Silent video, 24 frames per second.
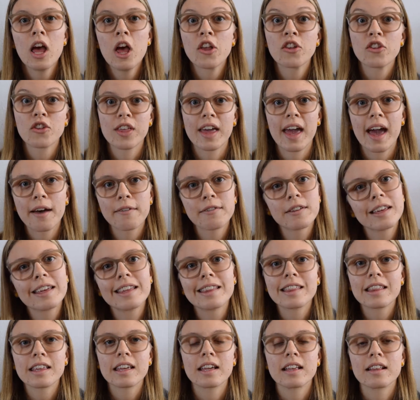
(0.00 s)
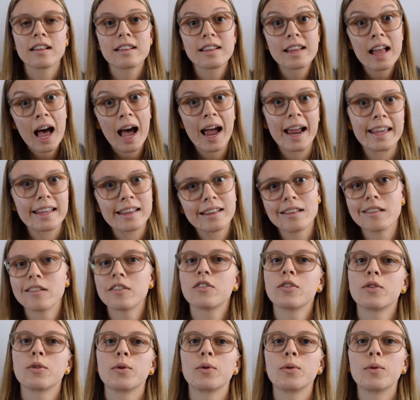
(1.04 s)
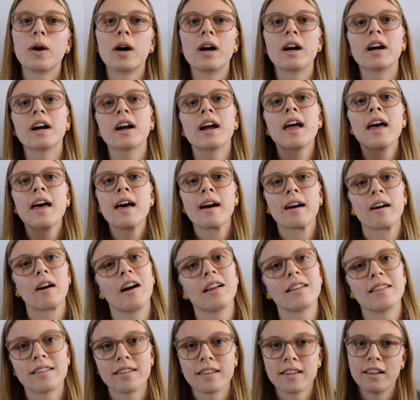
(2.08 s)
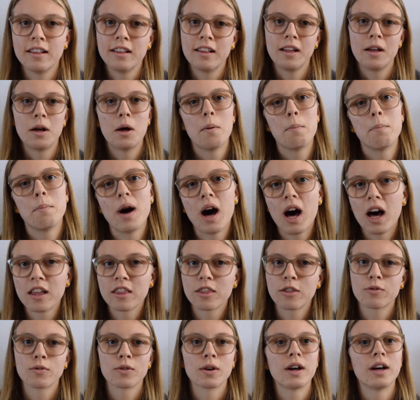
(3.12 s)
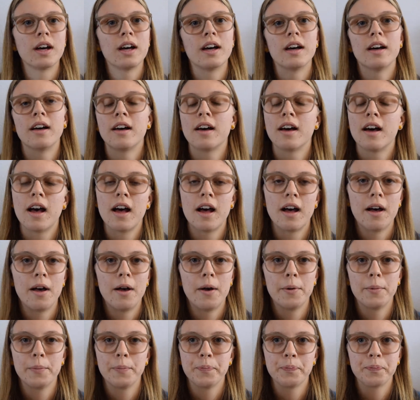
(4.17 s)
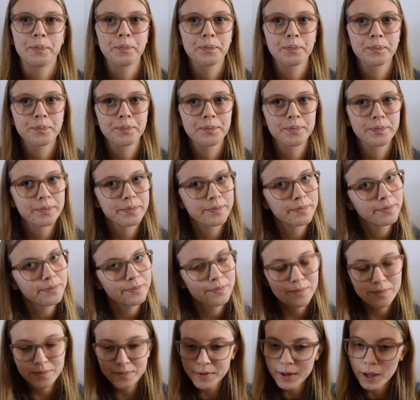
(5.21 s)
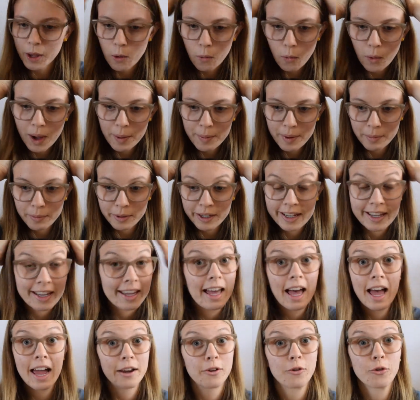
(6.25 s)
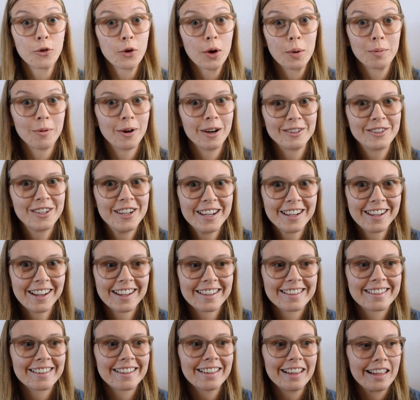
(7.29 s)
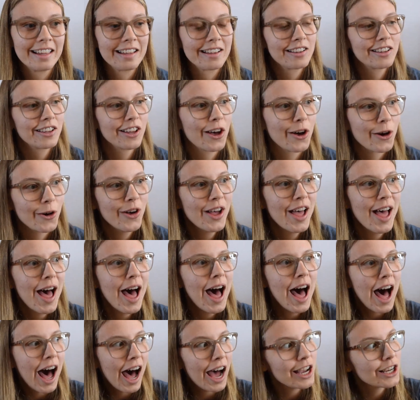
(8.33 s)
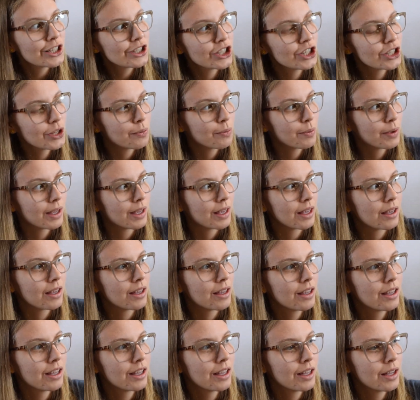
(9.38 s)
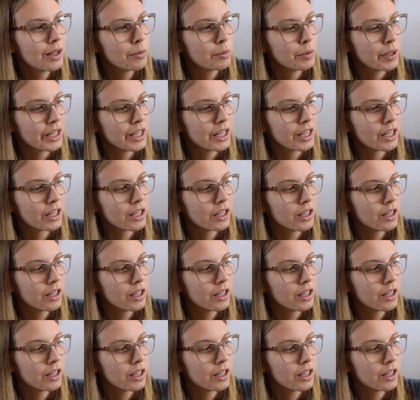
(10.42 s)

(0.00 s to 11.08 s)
so they have to get these titans who are Godzilla, Mothra, why am I blanking? I grew up watching Godzilla, so I shouldn't be blanking.